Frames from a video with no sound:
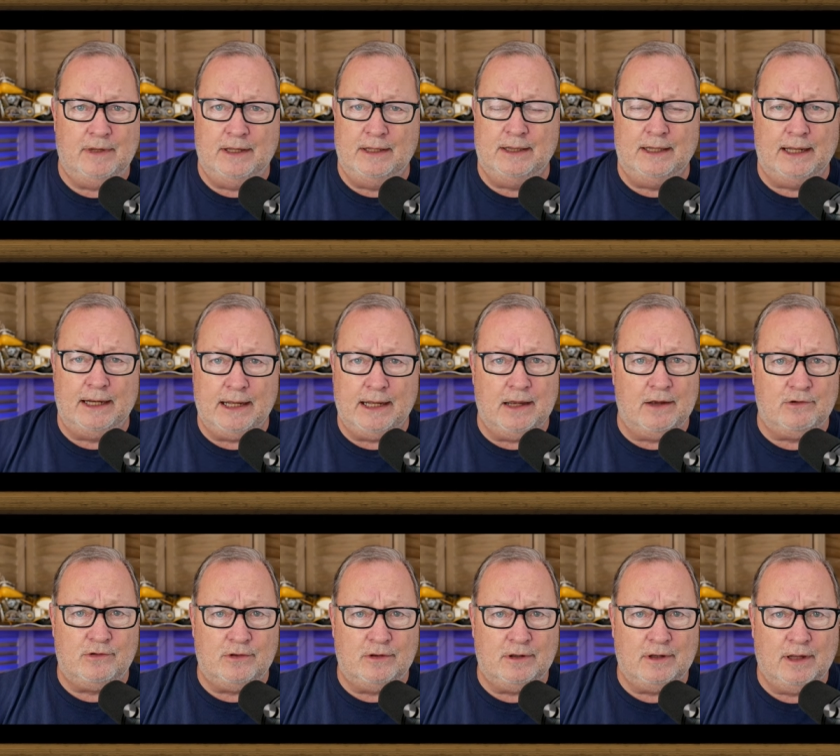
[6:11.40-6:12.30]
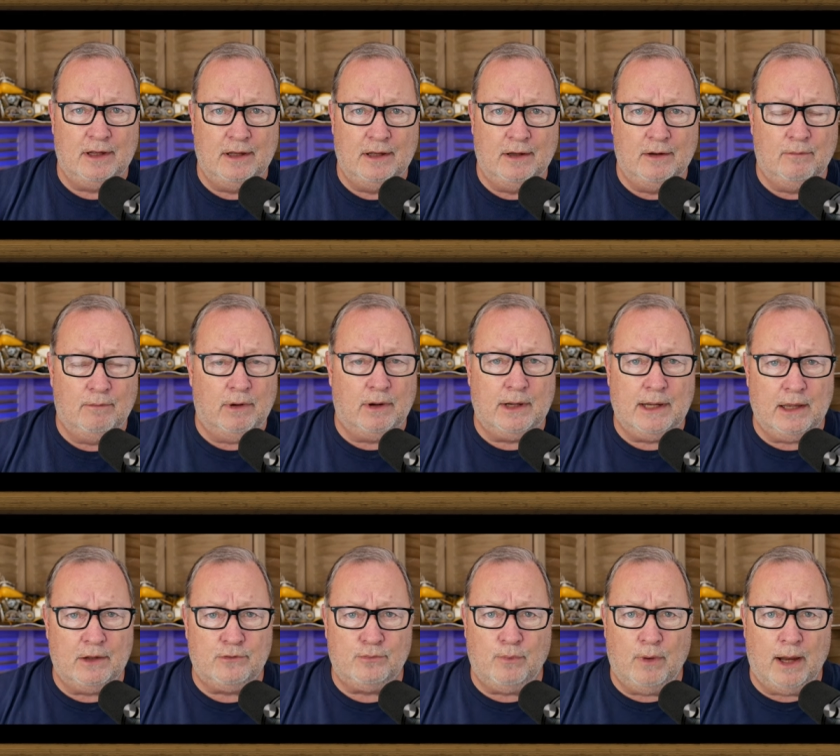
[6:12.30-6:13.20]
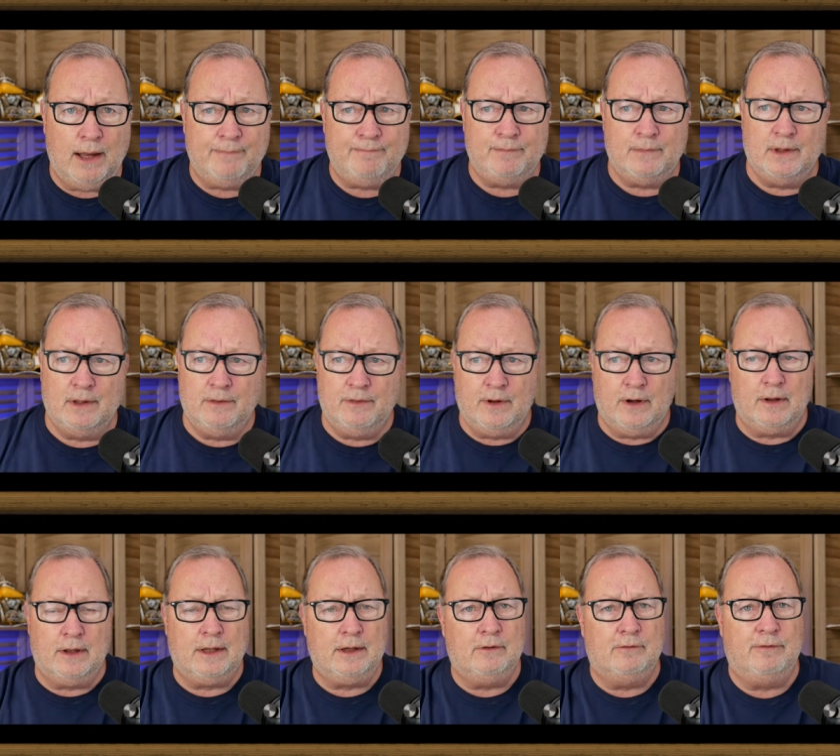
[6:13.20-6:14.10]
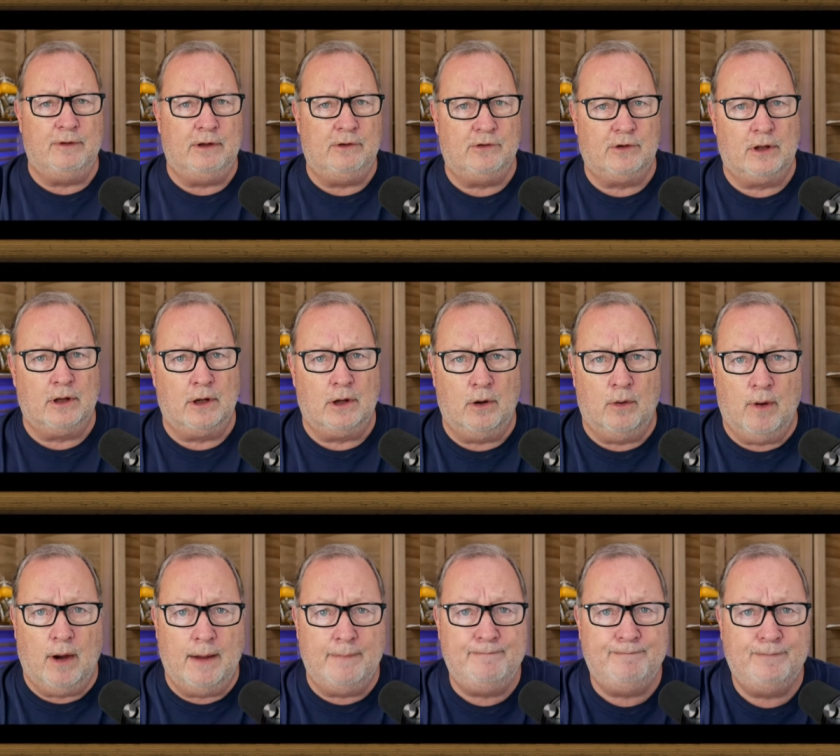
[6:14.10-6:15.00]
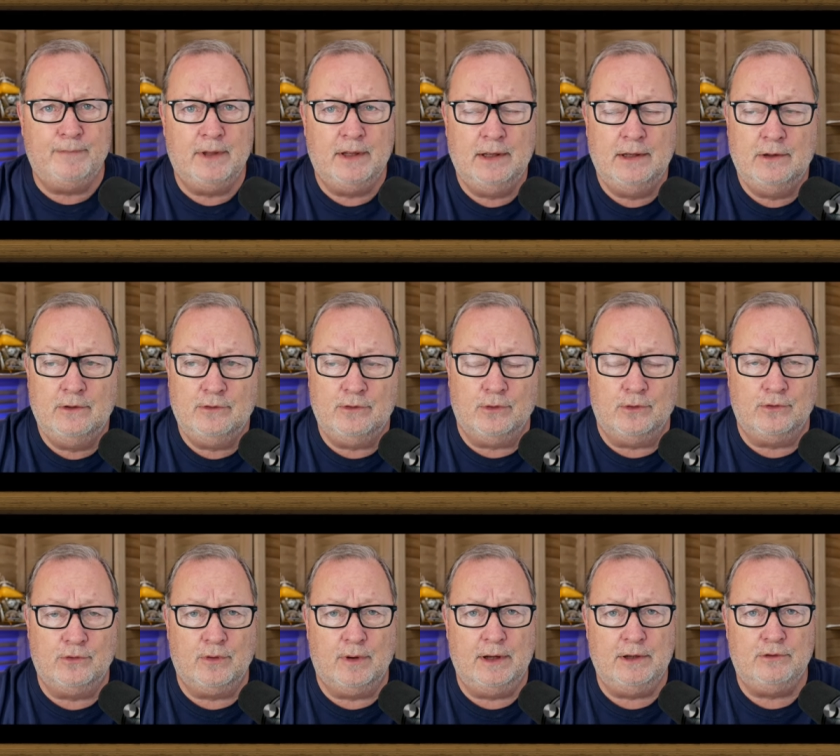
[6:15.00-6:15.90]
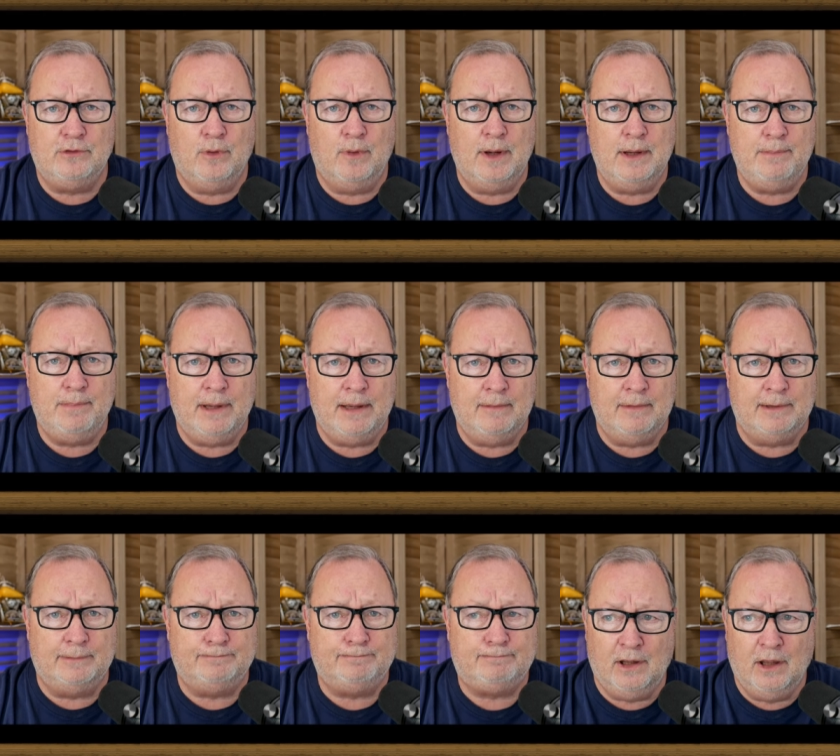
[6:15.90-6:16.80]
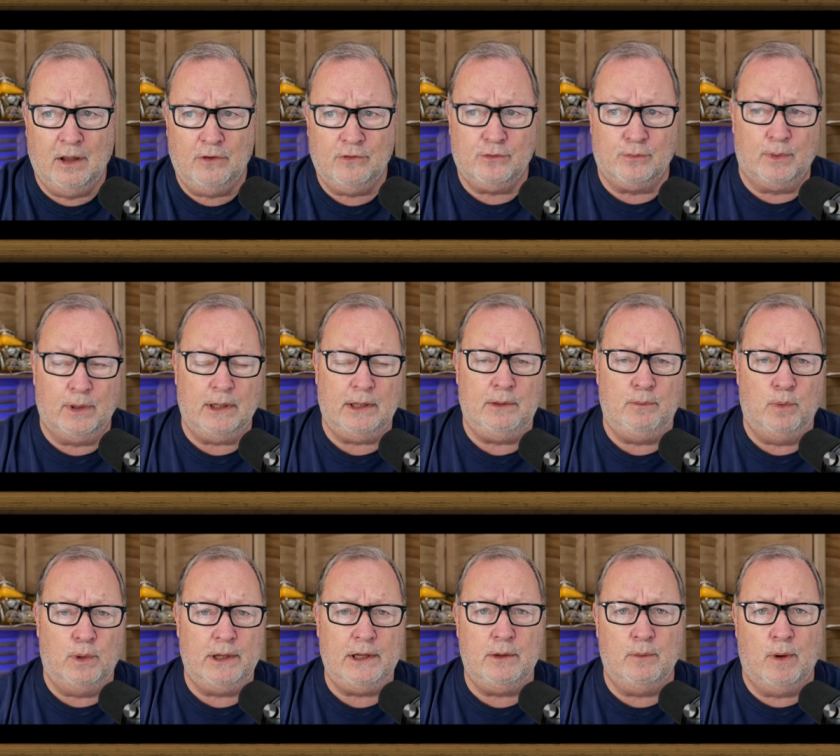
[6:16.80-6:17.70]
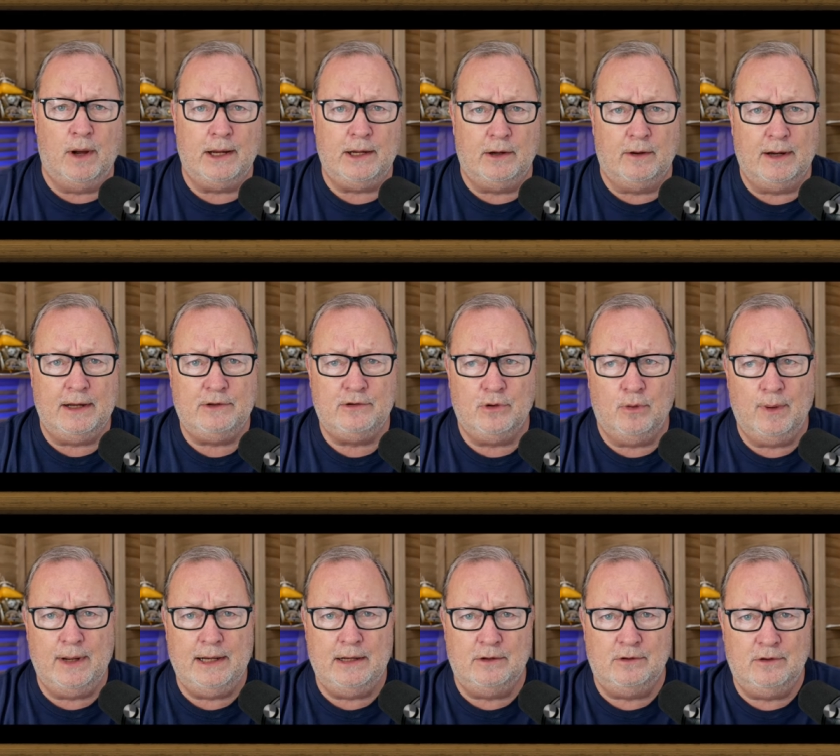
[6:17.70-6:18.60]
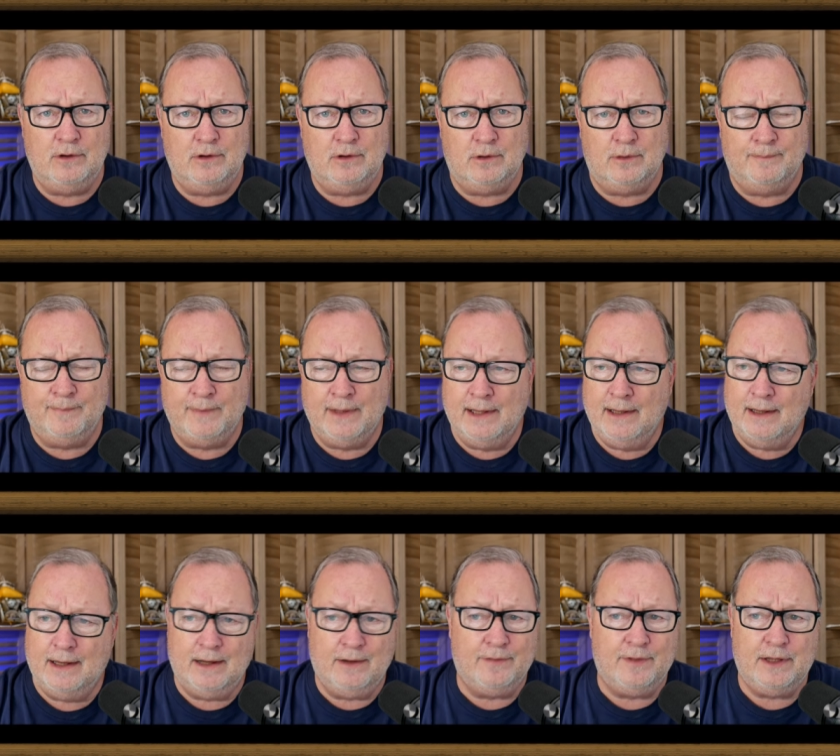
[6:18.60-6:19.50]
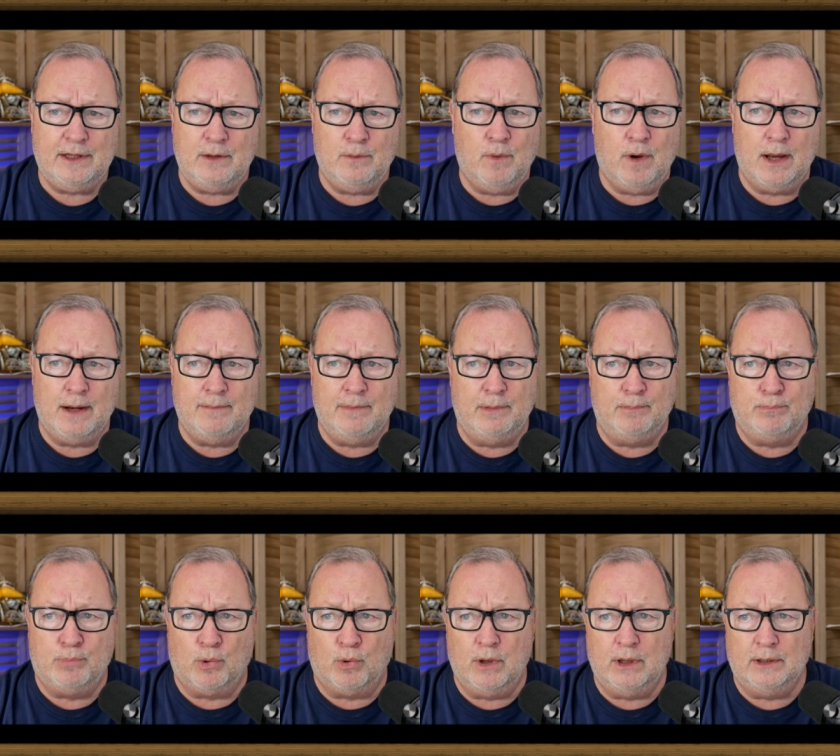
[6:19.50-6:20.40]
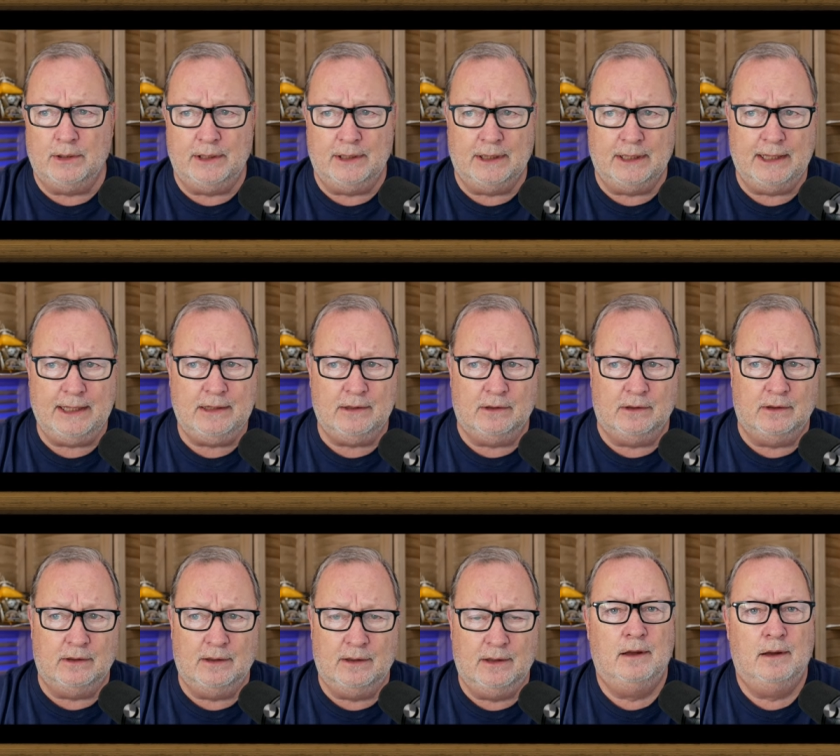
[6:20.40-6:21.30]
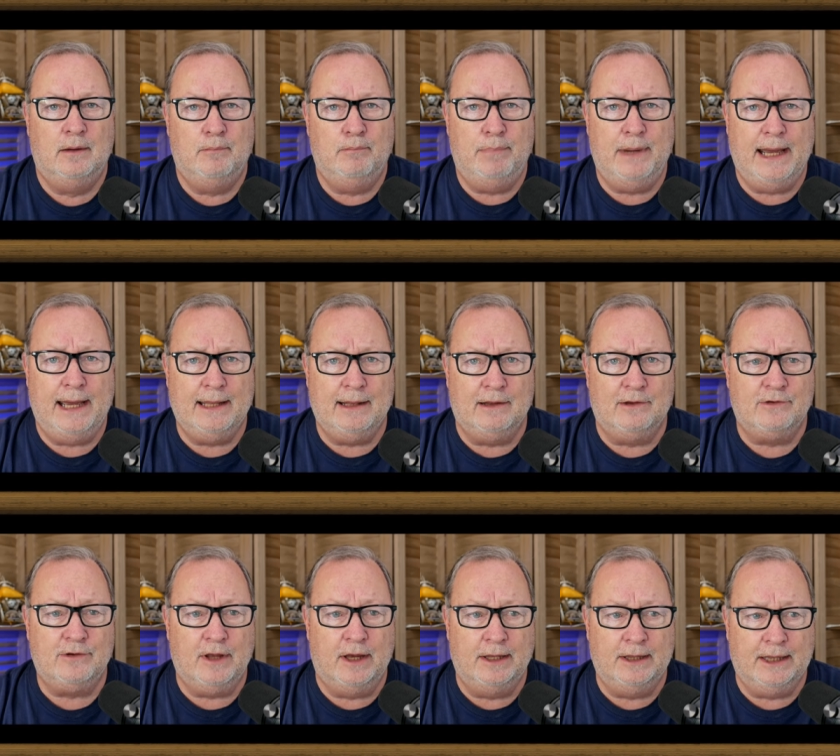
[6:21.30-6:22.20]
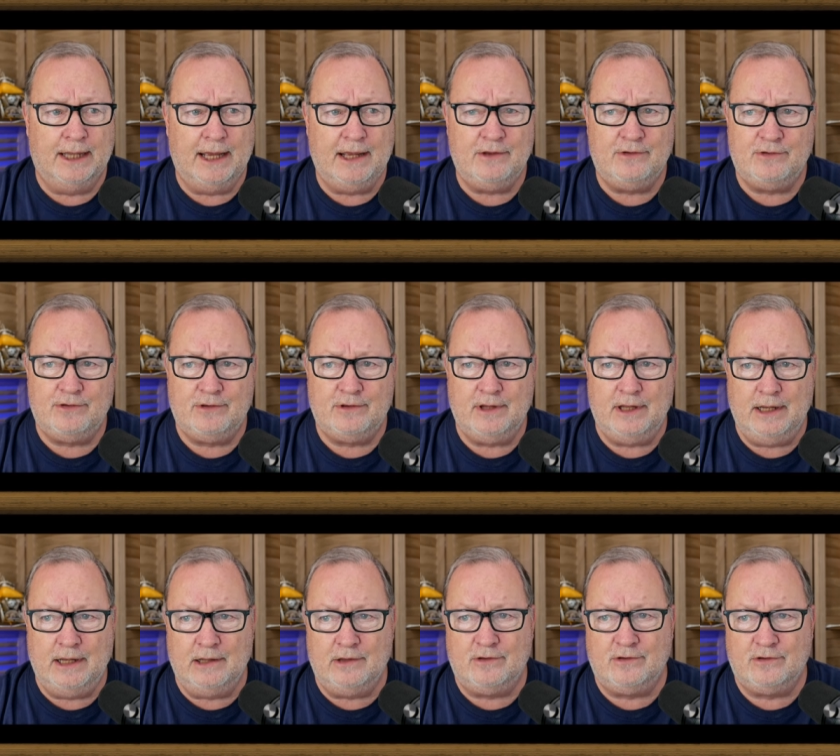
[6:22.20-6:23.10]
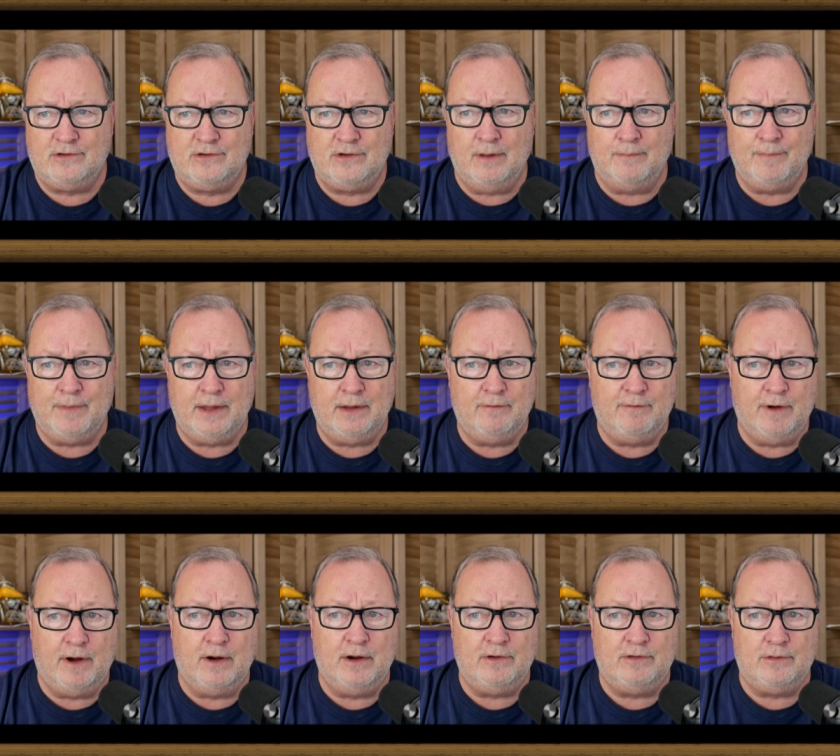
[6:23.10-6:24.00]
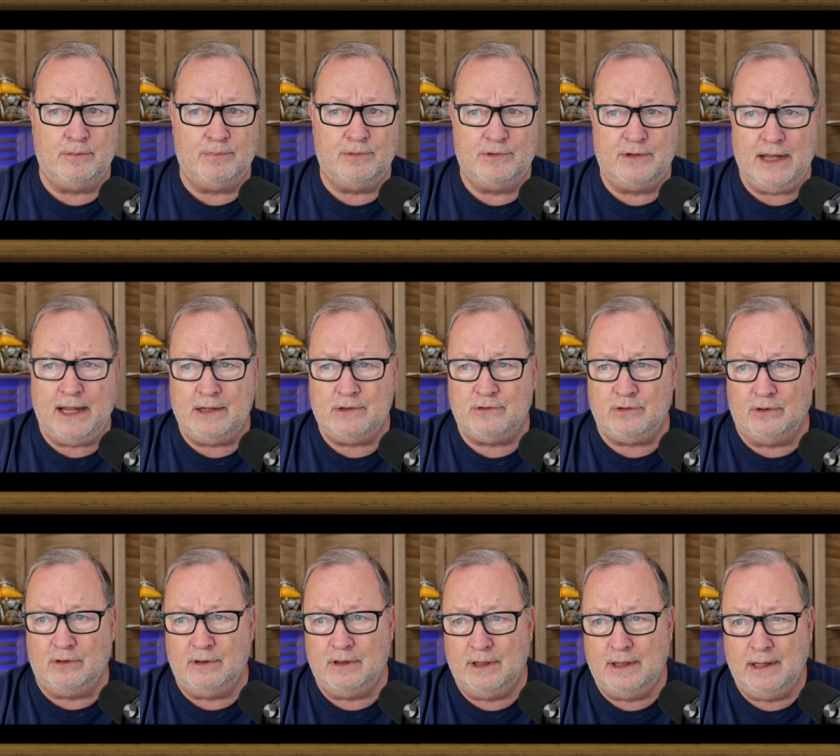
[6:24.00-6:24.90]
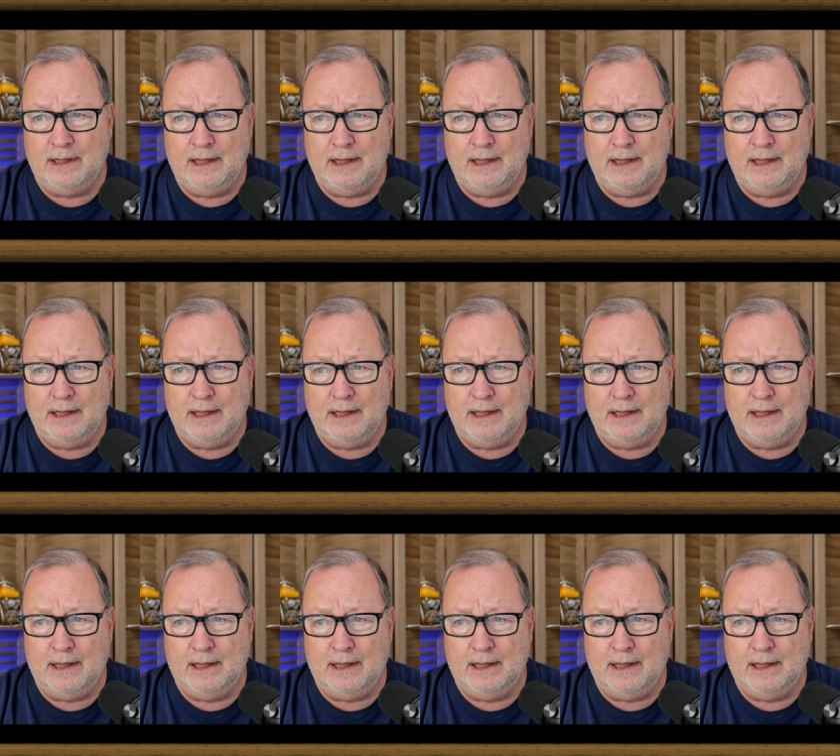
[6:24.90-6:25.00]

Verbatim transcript: in litigation well guess what their legal fees are going to go up so is your hoa payment so really what do you want your hoa to do i don't think you want them embroiled in legal battles unless it's something very substantial